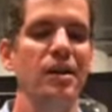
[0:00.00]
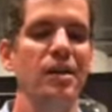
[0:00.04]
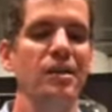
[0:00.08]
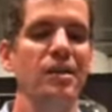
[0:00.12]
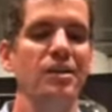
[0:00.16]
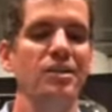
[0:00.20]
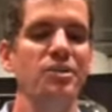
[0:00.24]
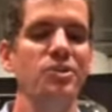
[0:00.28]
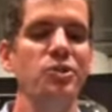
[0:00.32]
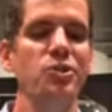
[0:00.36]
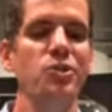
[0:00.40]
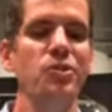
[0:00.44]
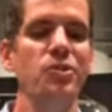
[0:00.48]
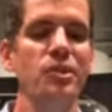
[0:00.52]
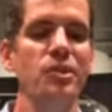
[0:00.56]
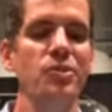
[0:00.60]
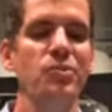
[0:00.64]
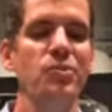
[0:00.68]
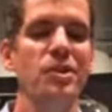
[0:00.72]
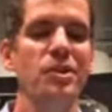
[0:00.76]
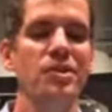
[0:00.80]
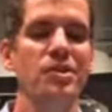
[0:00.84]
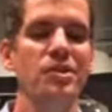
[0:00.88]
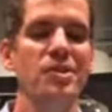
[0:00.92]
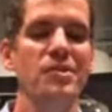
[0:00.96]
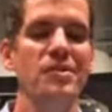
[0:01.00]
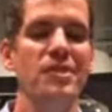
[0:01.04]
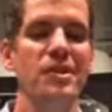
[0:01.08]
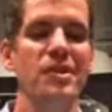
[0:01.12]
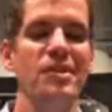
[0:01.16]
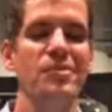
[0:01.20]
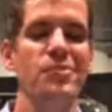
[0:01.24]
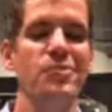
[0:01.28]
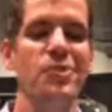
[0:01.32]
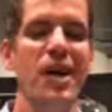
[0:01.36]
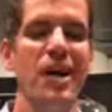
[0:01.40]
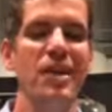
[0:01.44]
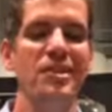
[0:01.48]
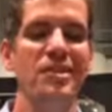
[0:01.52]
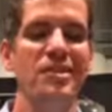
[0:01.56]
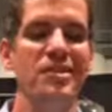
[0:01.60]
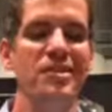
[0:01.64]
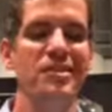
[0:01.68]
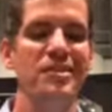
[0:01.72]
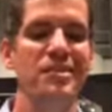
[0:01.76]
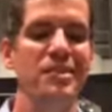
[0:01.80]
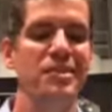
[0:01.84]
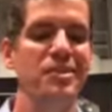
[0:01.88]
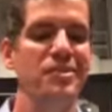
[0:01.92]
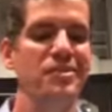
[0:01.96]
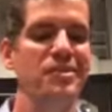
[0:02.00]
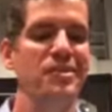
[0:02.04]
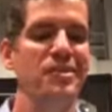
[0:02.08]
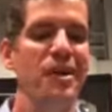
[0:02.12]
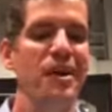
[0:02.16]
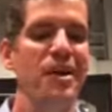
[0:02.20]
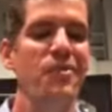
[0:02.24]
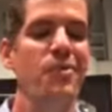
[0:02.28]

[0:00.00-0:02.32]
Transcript: enduring riches and righteousness.